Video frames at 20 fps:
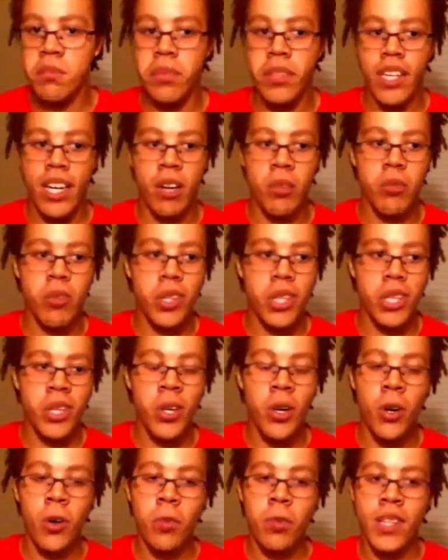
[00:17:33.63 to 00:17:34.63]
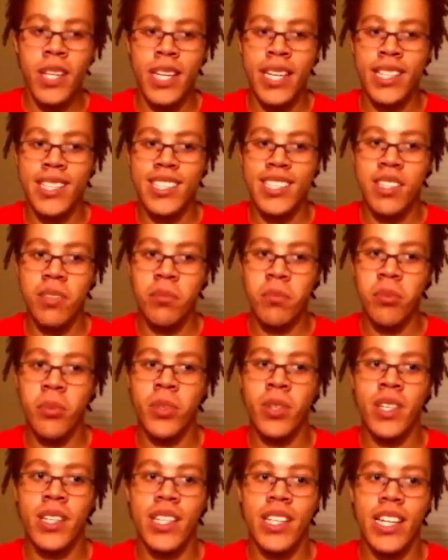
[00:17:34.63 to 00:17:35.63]
but I really hope that at some
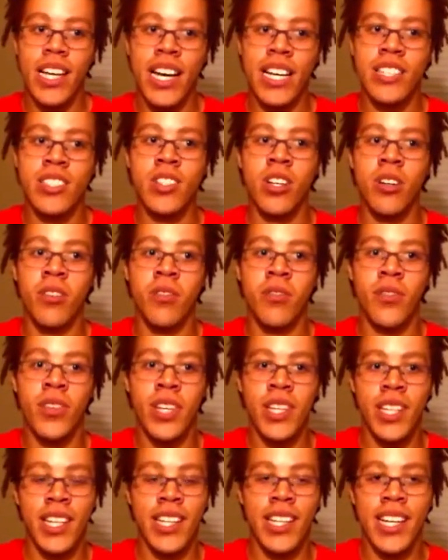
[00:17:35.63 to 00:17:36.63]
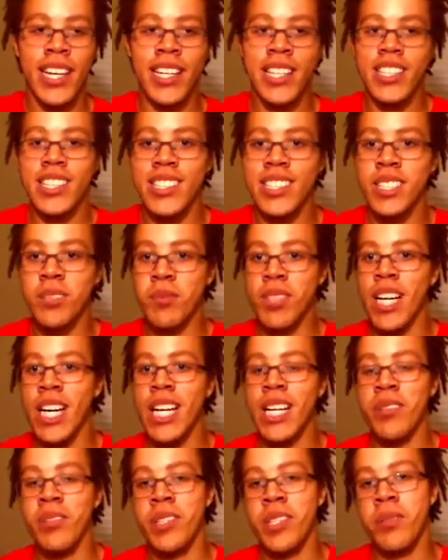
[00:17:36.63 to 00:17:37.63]
point I start feeling like some
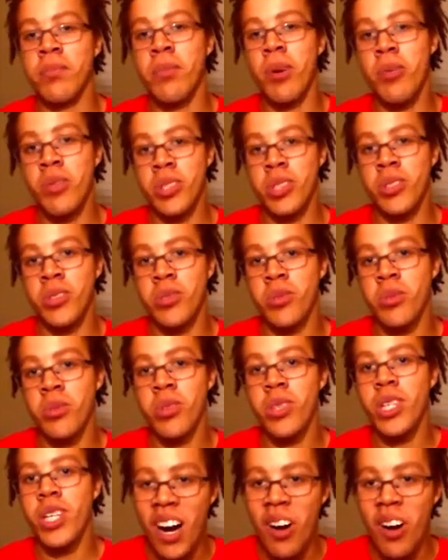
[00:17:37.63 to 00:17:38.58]
kind of an emotional,